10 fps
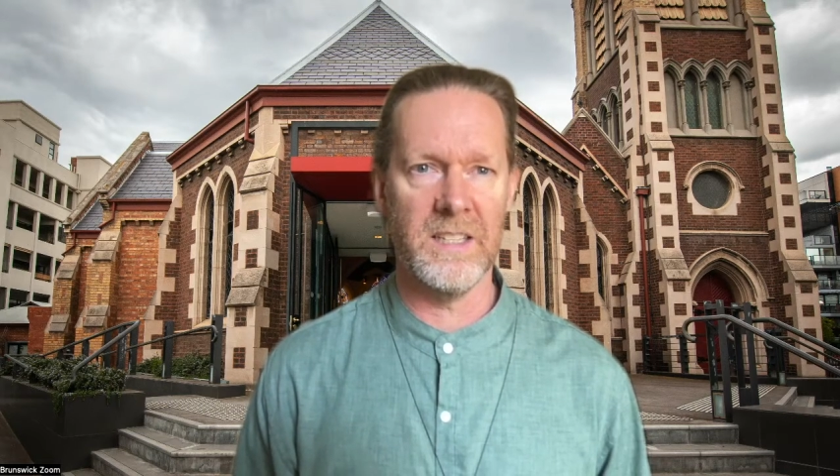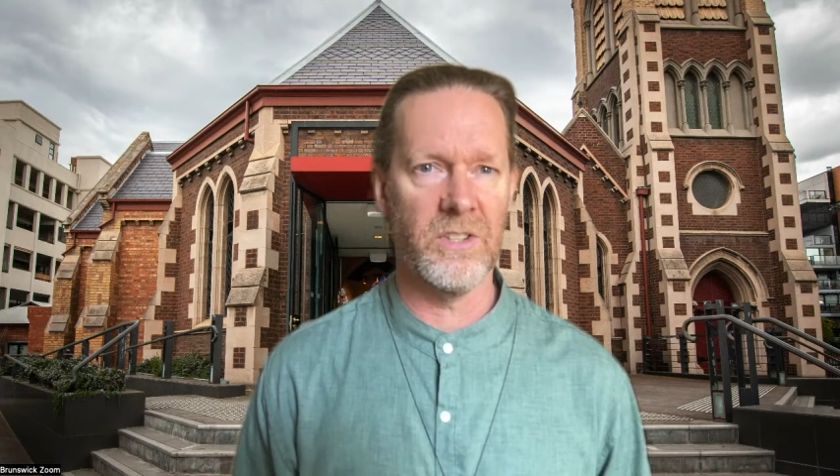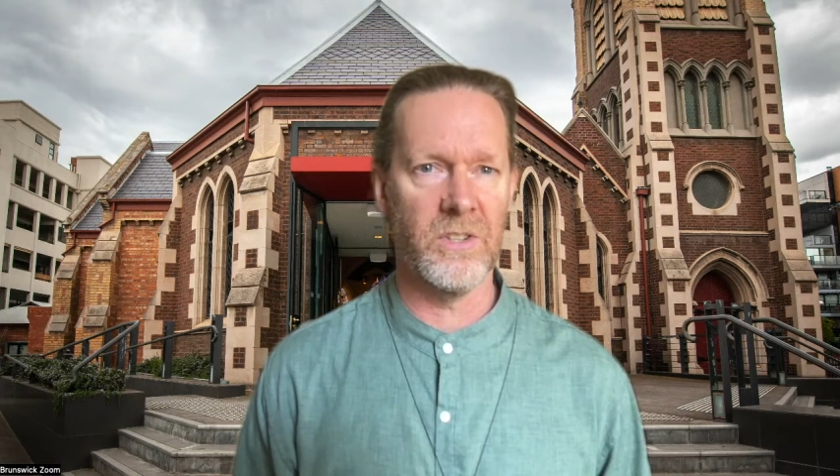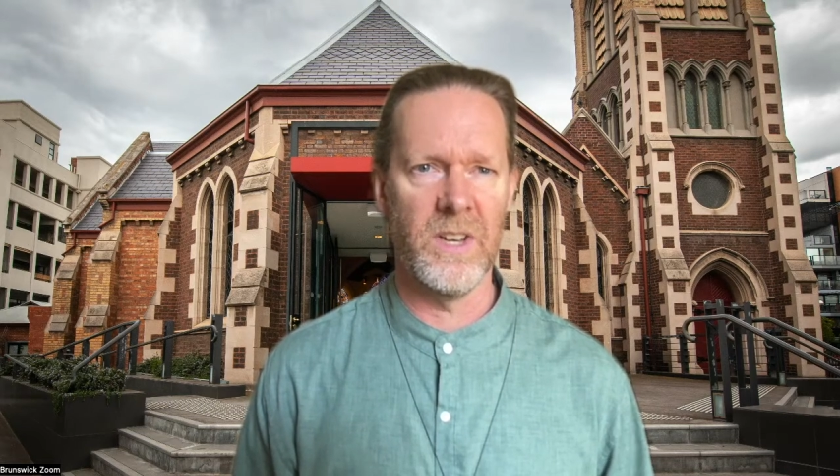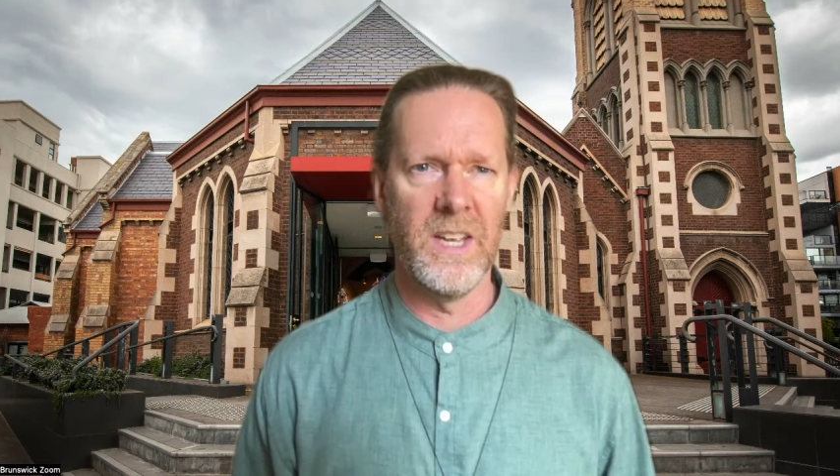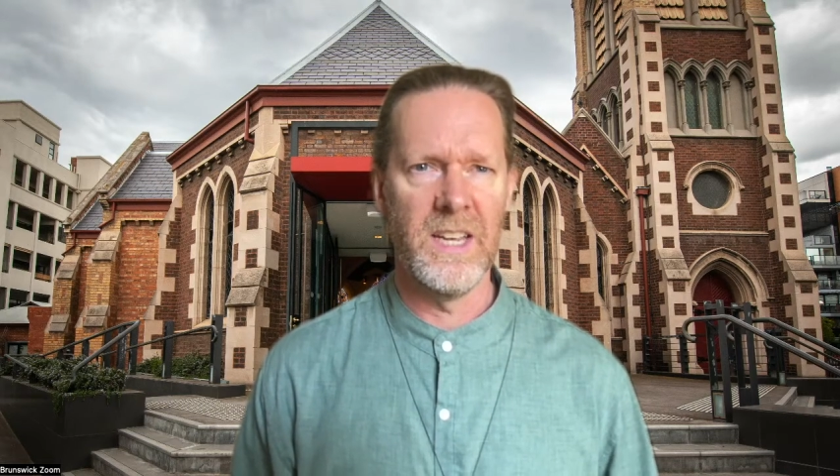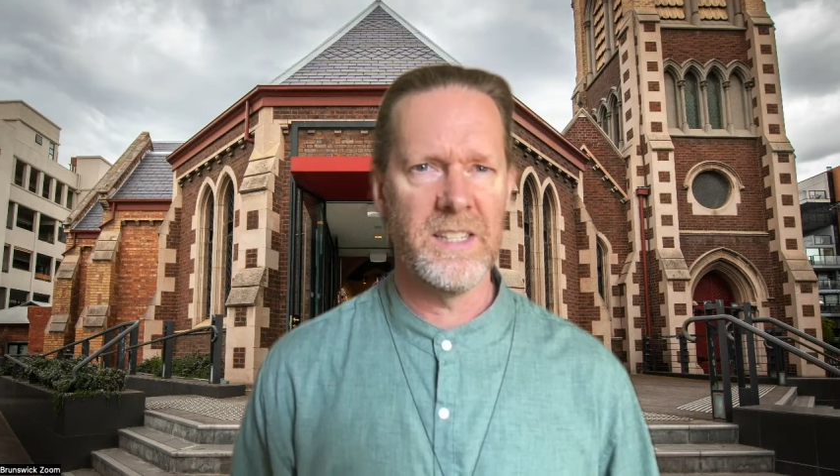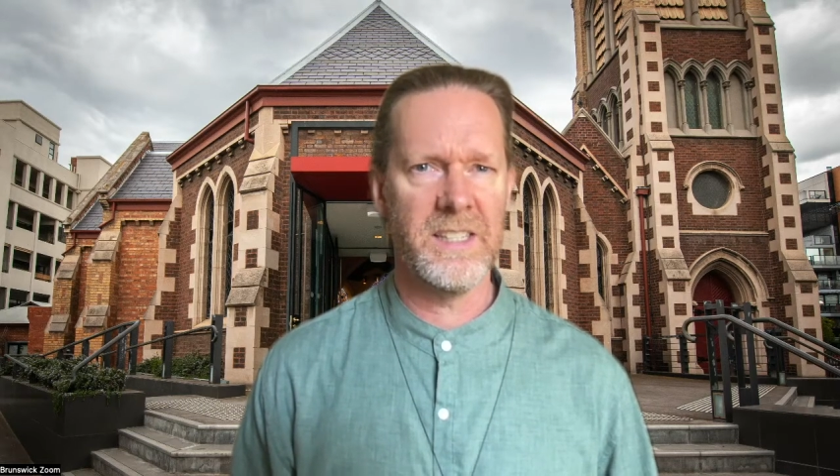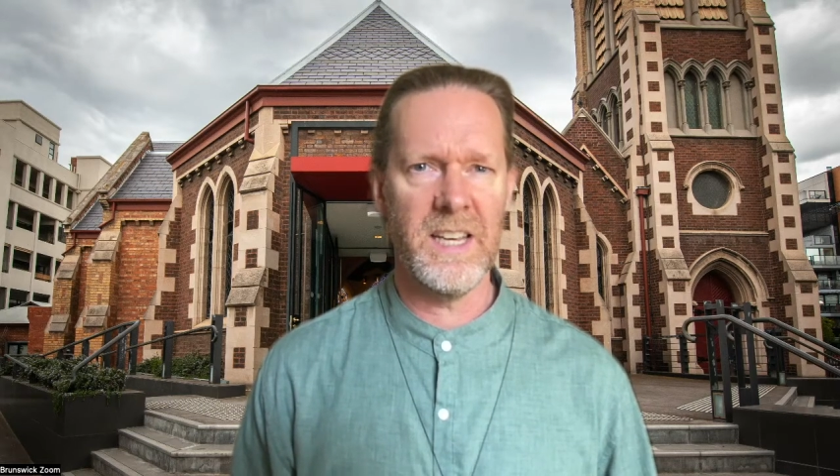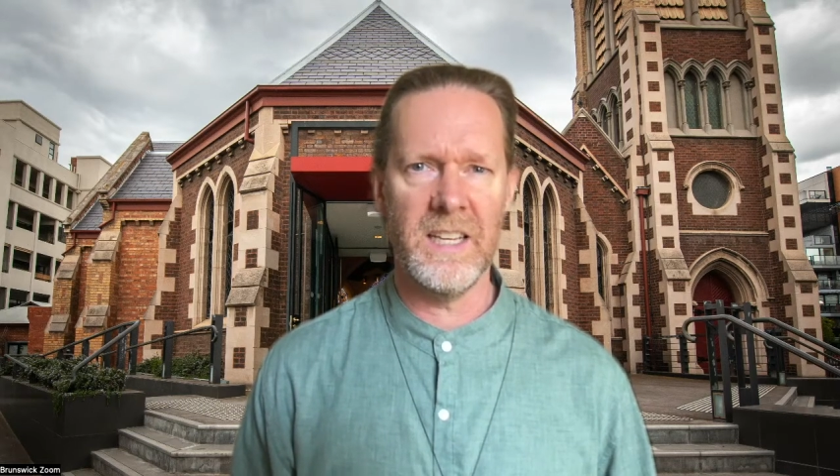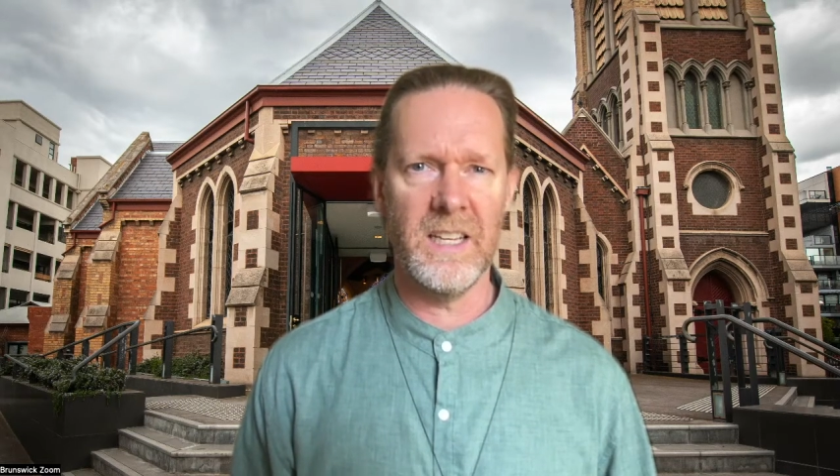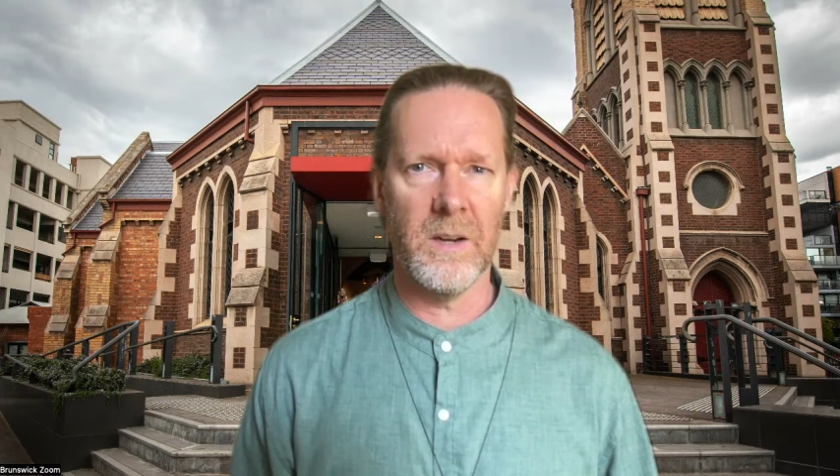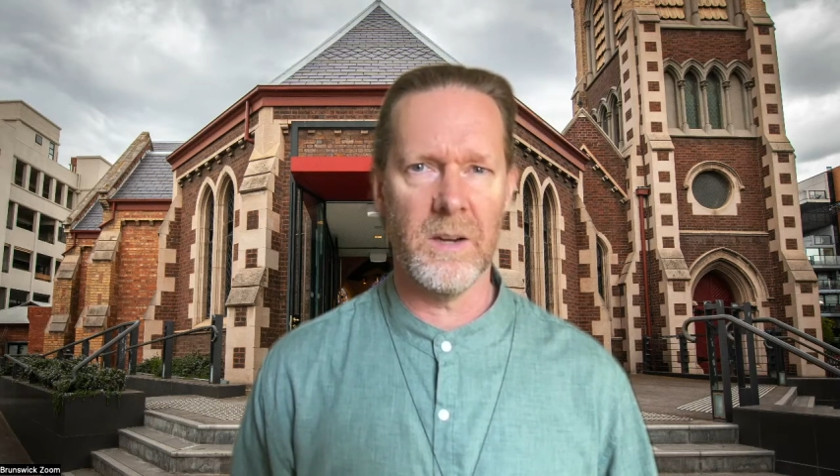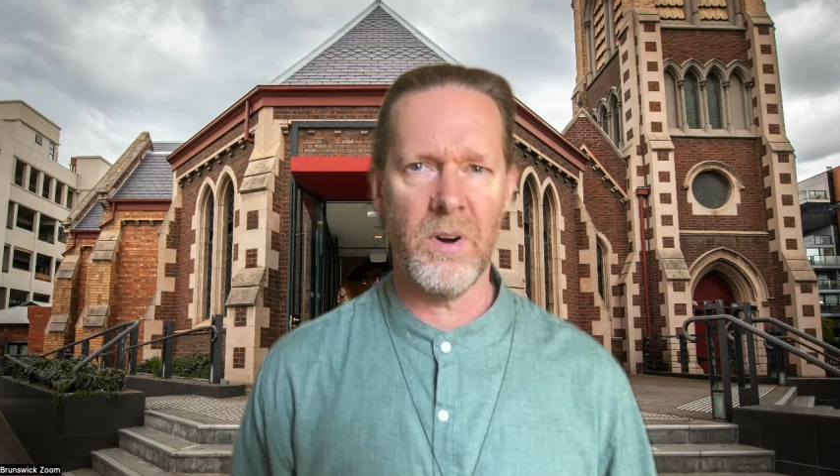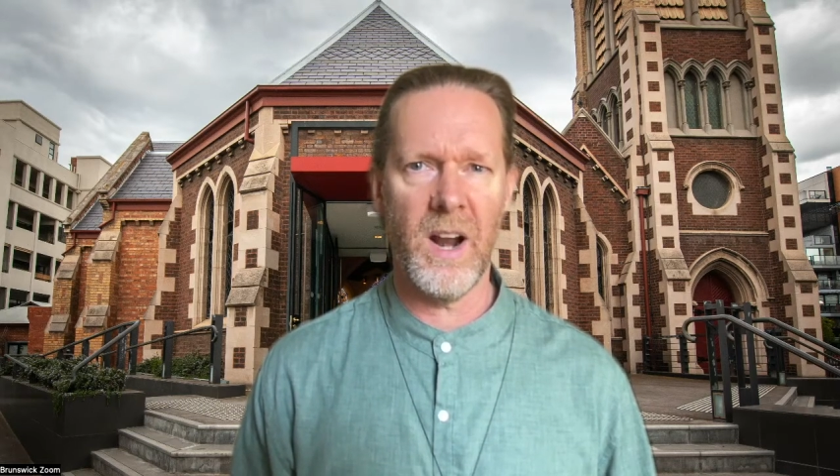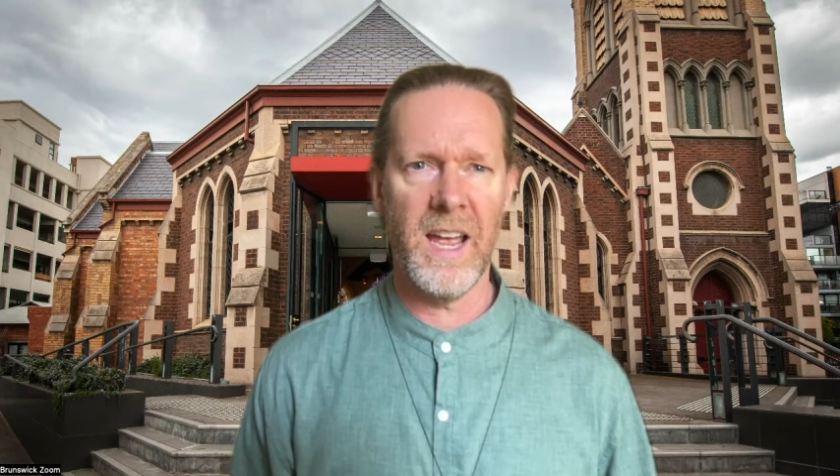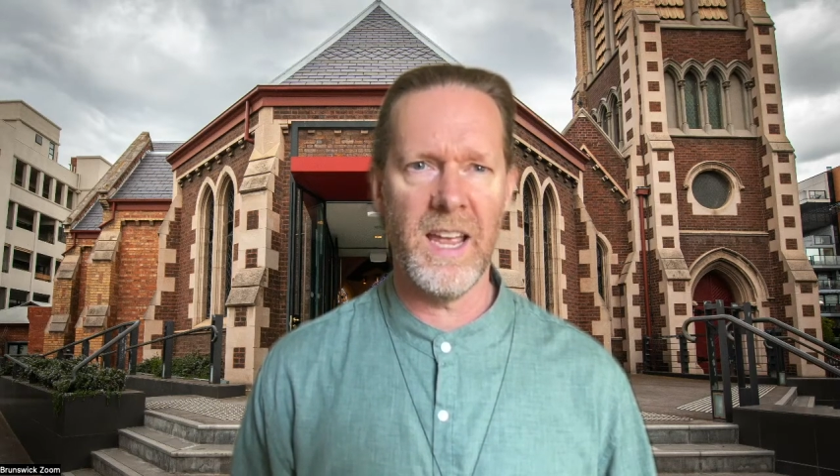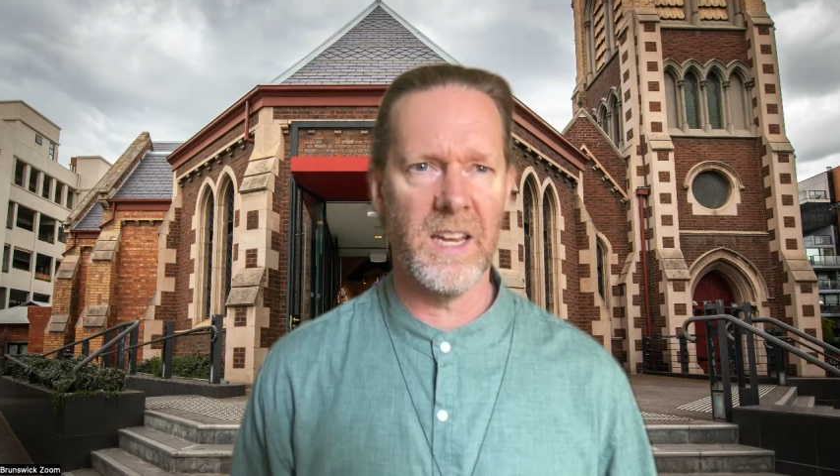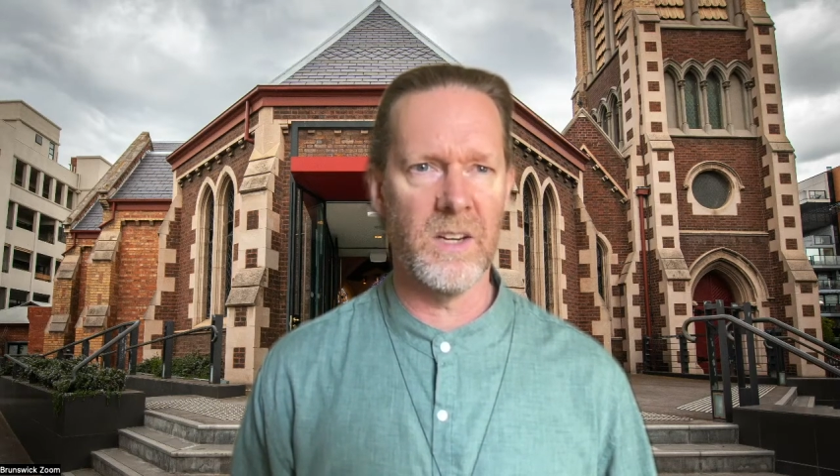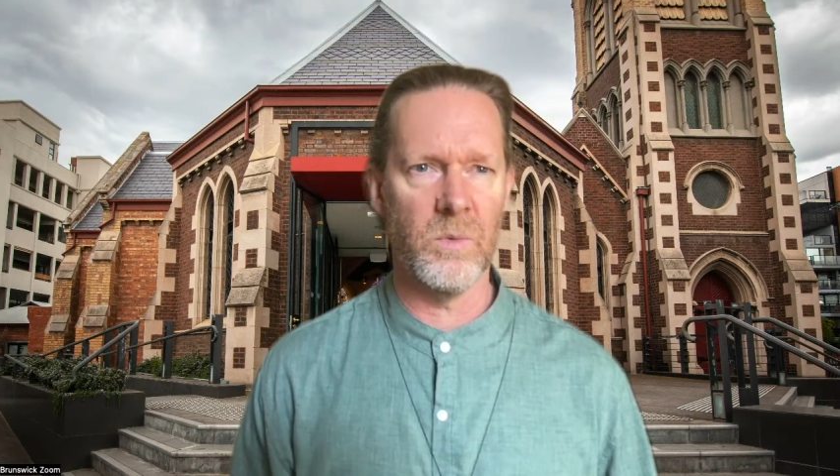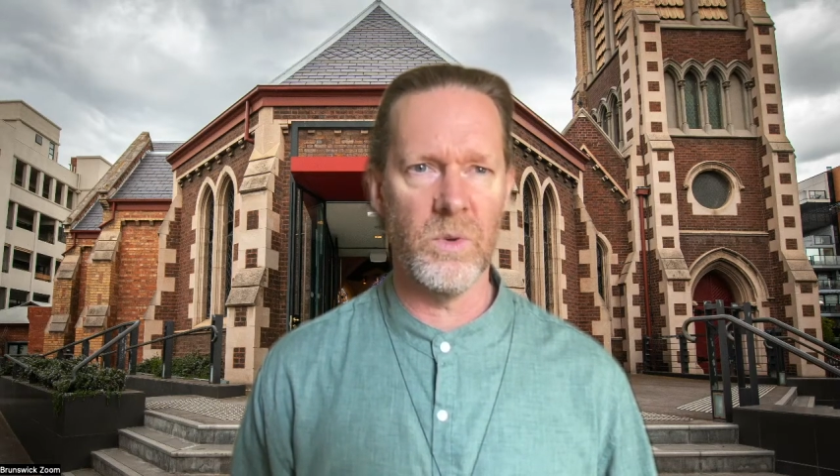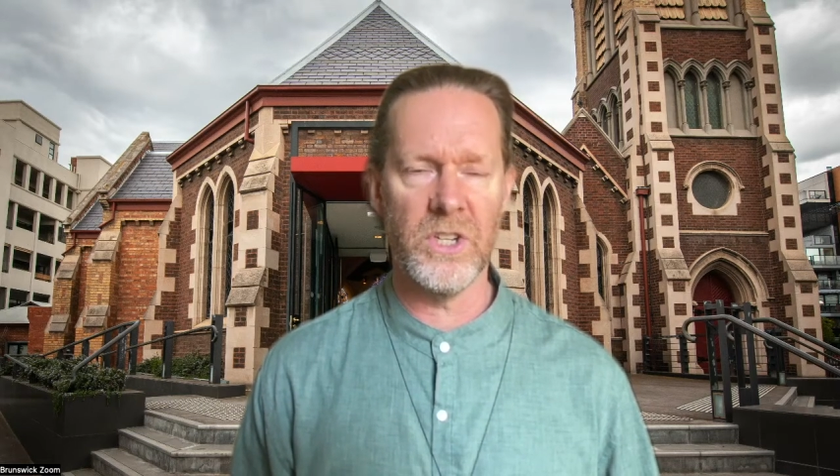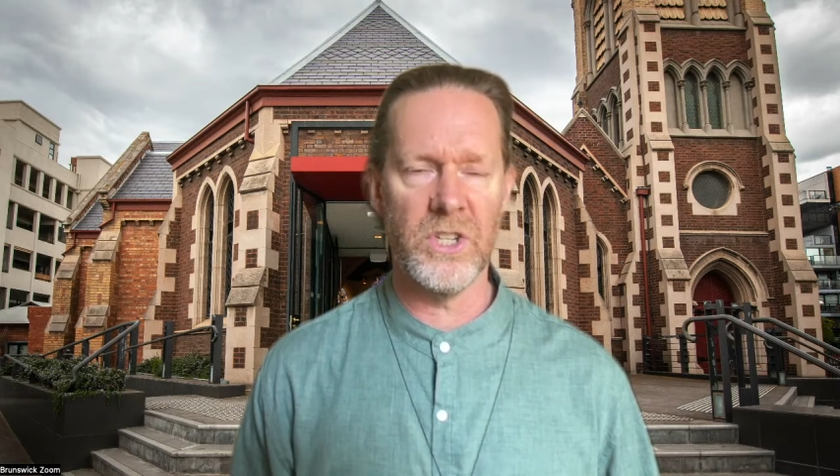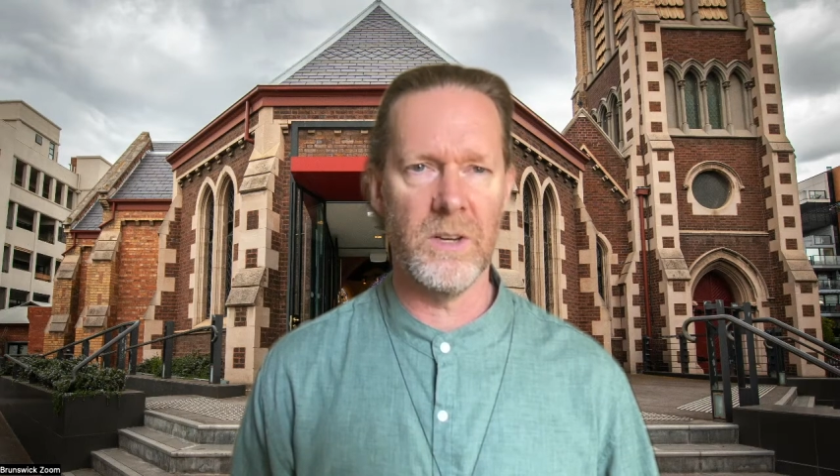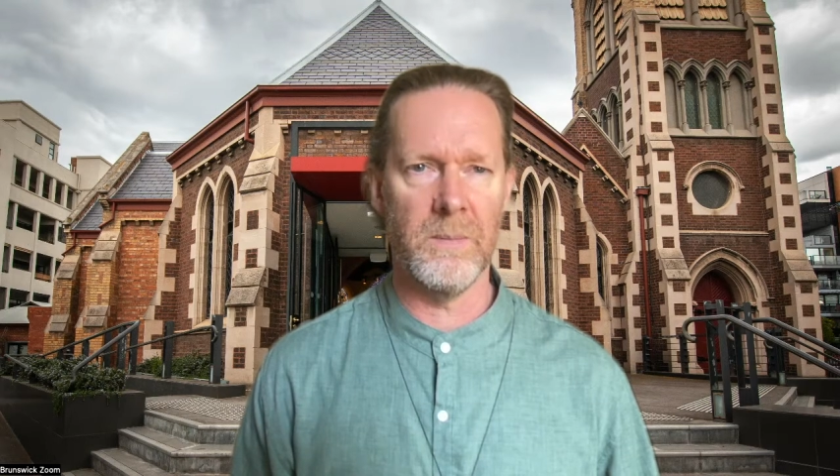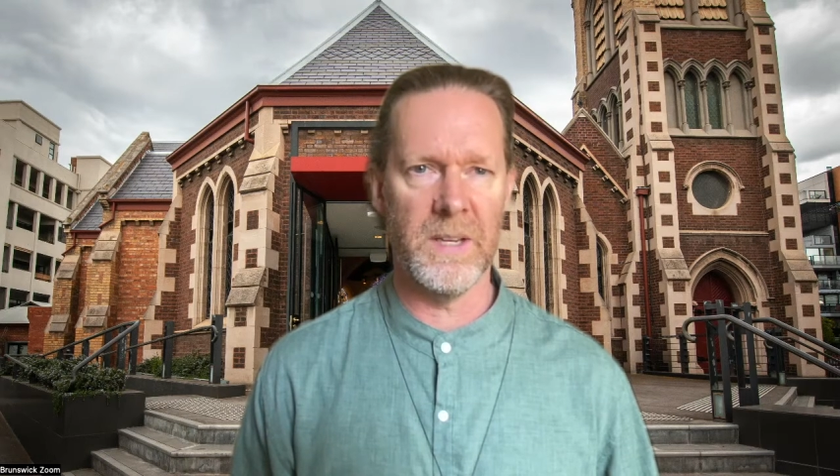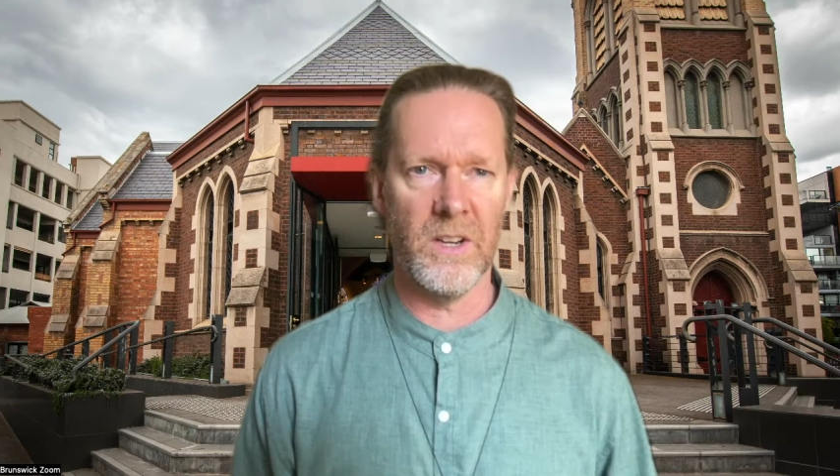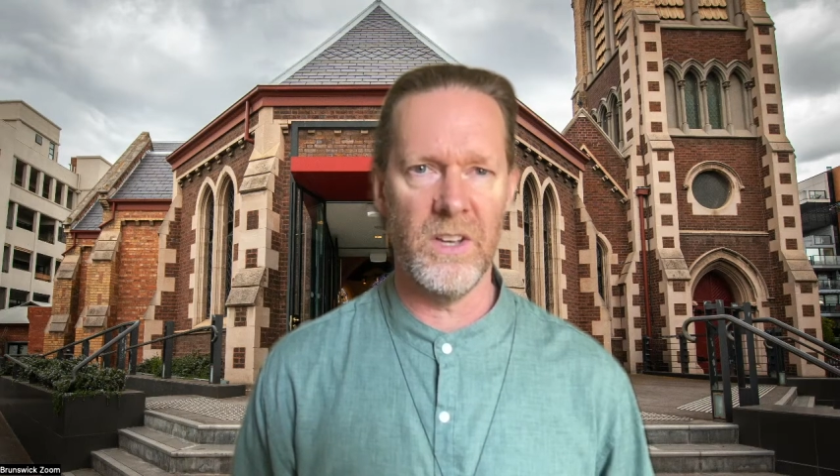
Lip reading: to sing and pray and worship in